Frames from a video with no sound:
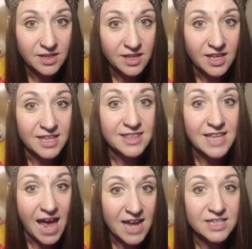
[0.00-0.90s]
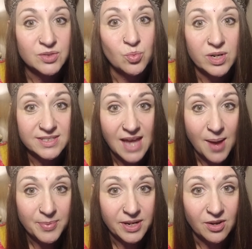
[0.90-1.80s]
And that is what is
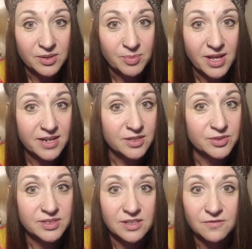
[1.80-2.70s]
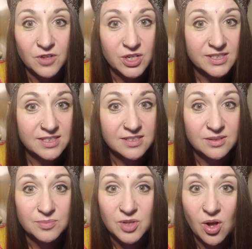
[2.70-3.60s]
happening on the planet. You'll see inverted
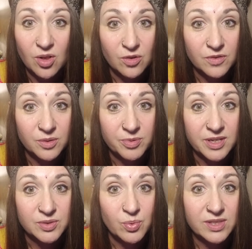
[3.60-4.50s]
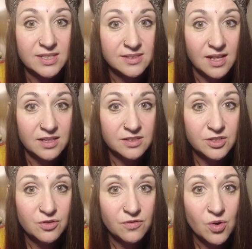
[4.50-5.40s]
systems all over the place. What they sell it to
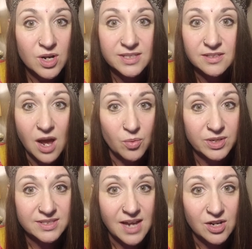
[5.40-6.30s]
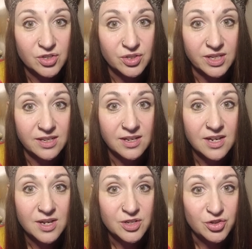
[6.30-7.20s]
you for is not what it's actually
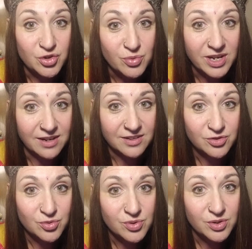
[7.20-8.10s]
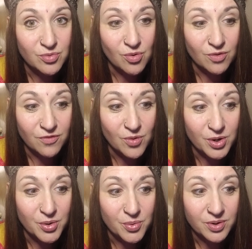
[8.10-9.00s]
doing to you or for
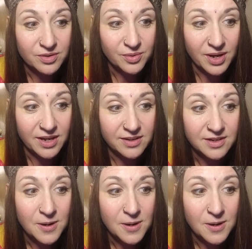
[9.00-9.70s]
you. Okay?